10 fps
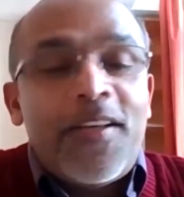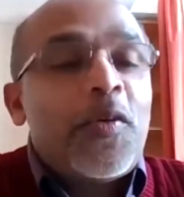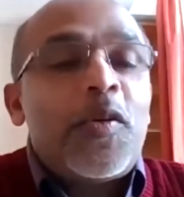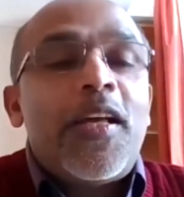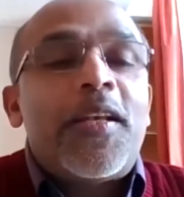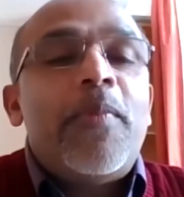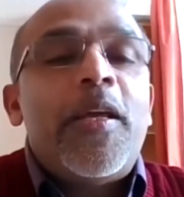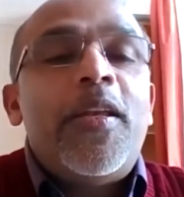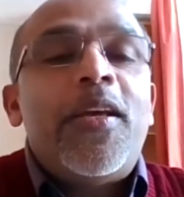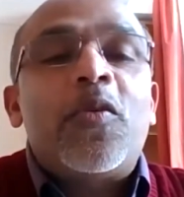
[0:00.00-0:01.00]
I know that
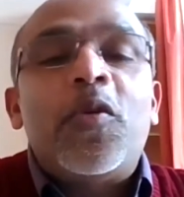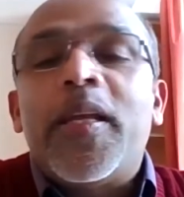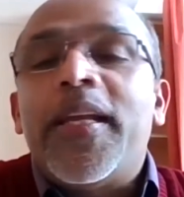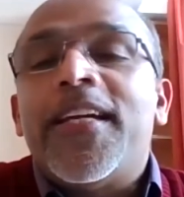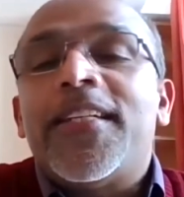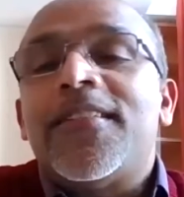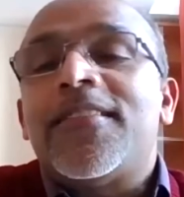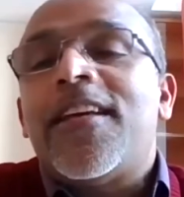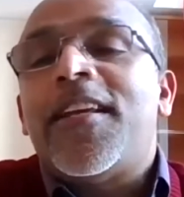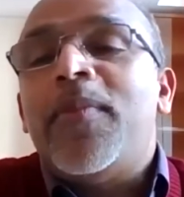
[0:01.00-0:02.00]
many
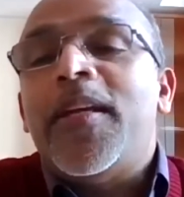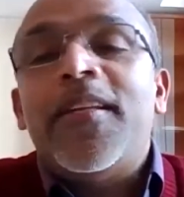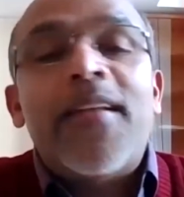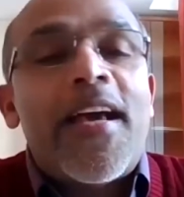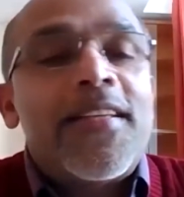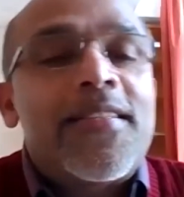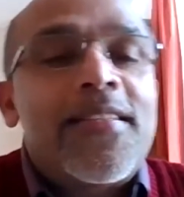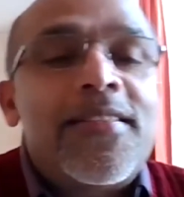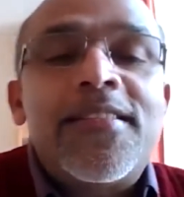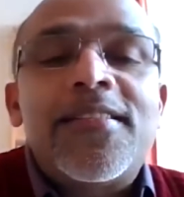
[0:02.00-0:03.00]
congregations and many
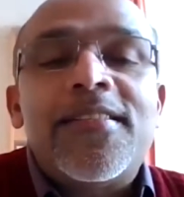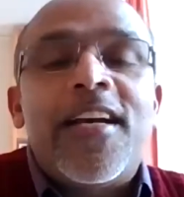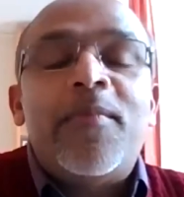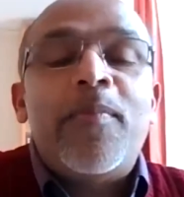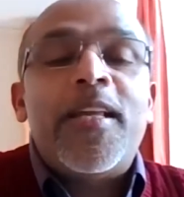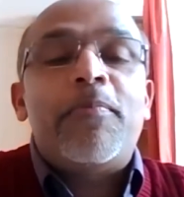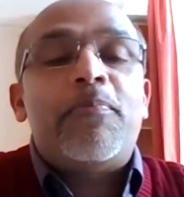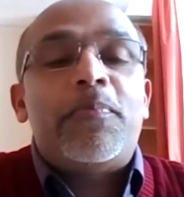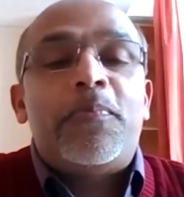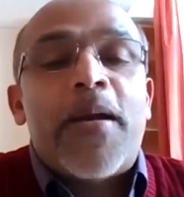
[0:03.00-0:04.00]
dioceses and many
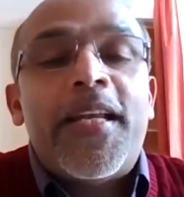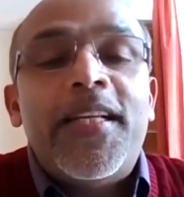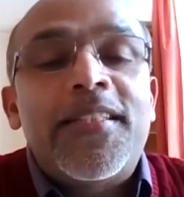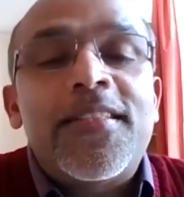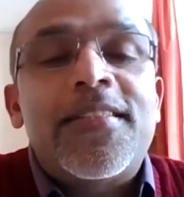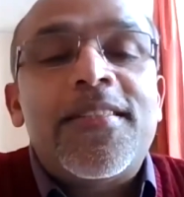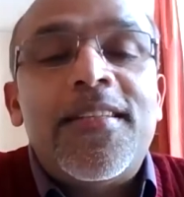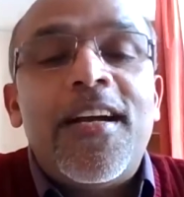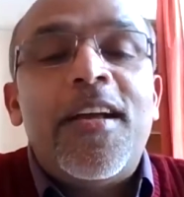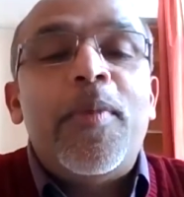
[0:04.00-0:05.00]
parishes
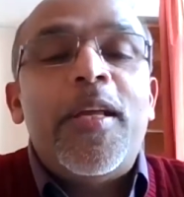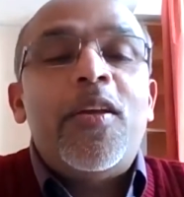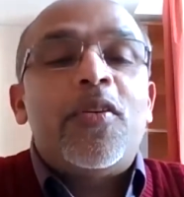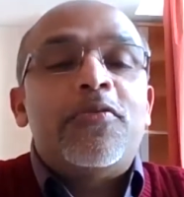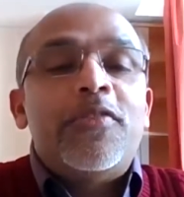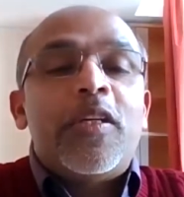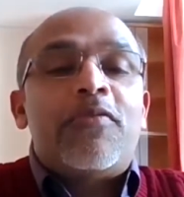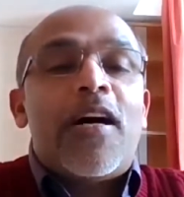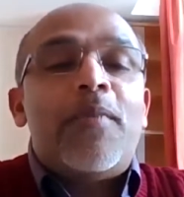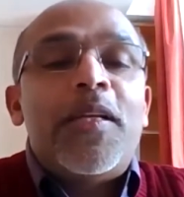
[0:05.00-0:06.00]
and many of your
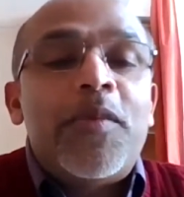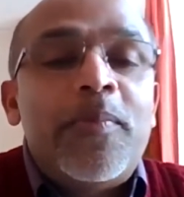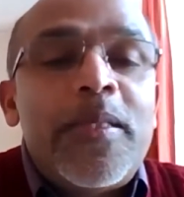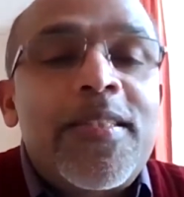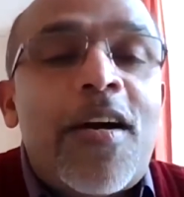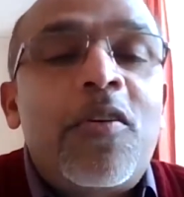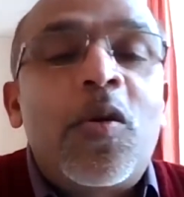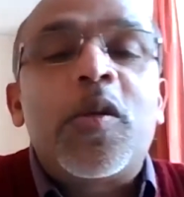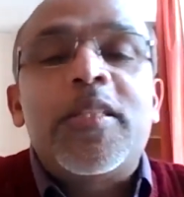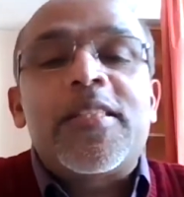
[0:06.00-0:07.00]
family members
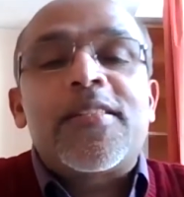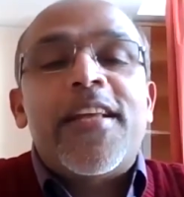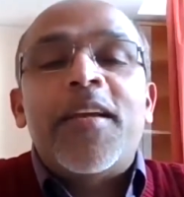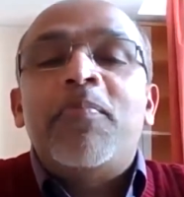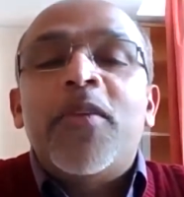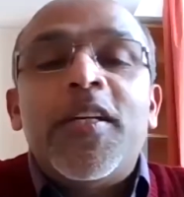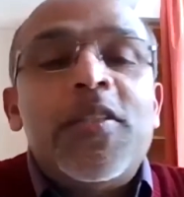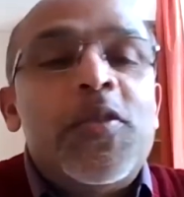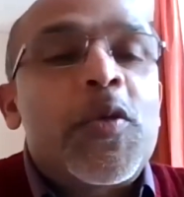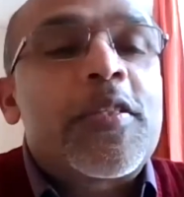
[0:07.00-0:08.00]
have got this name,
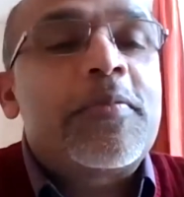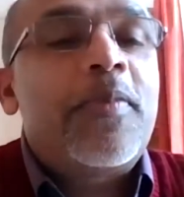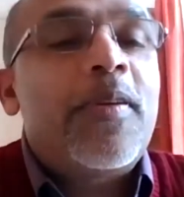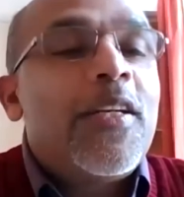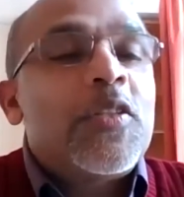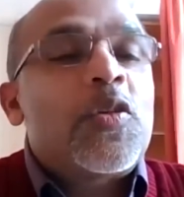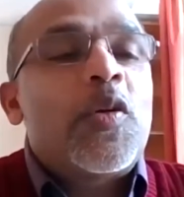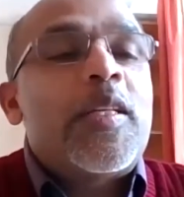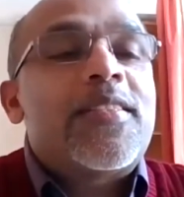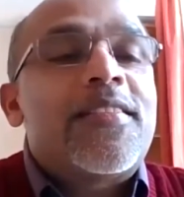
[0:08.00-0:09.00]
Joseph.
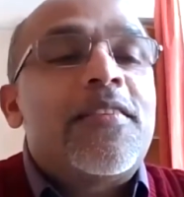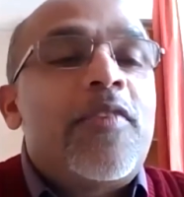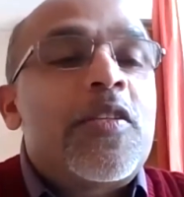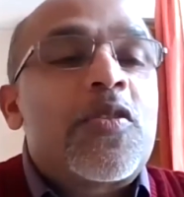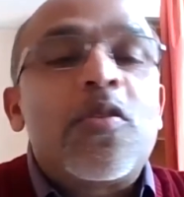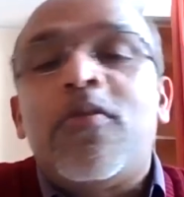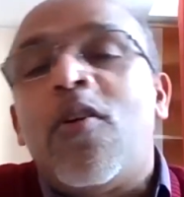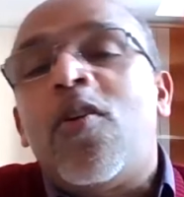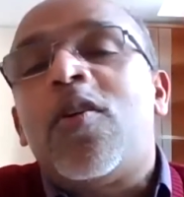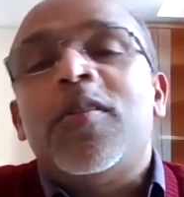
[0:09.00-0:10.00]
So it is the feast of
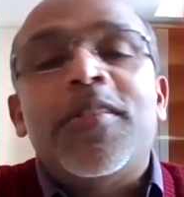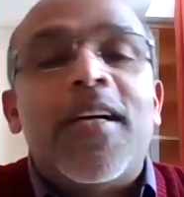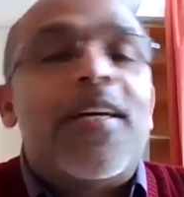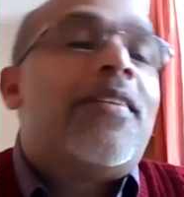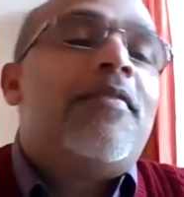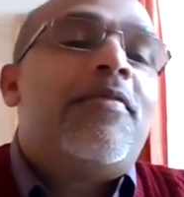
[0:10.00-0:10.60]
all the